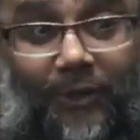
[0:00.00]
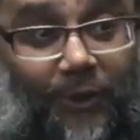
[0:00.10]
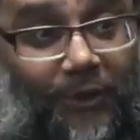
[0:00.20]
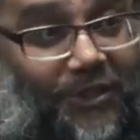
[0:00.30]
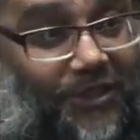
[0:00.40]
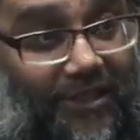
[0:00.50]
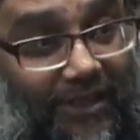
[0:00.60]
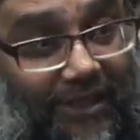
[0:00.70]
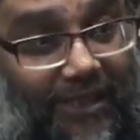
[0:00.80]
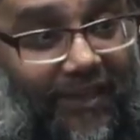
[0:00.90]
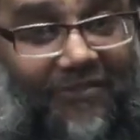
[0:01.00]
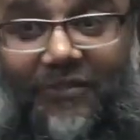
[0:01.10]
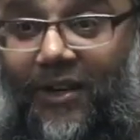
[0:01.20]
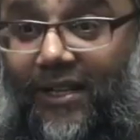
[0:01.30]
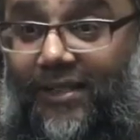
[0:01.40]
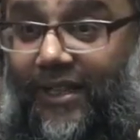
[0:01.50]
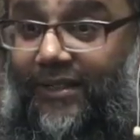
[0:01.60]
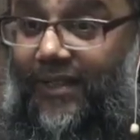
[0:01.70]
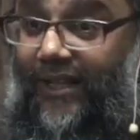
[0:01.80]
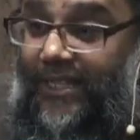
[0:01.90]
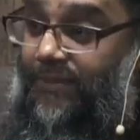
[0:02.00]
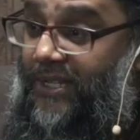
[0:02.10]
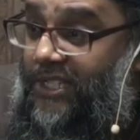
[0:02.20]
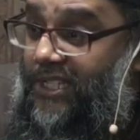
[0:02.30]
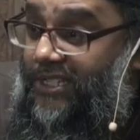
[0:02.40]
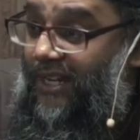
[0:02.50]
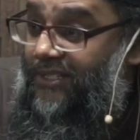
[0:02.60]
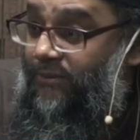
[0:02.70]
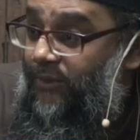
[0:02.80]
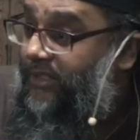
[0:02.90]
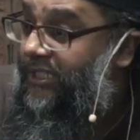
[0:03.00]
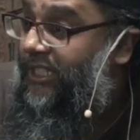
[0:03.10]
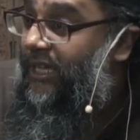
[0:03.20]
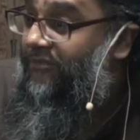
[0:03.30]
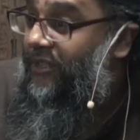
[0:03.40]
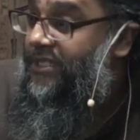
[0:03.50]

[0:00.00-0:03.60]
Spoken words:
goods give for Allah and His Messenger. What did you keep for